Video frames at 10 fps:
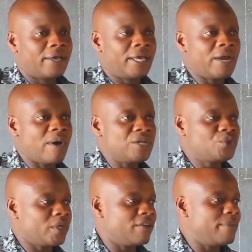Anyone
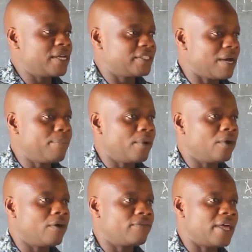to give me example
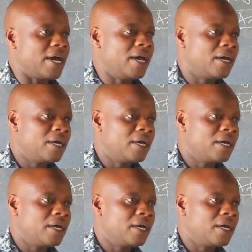of the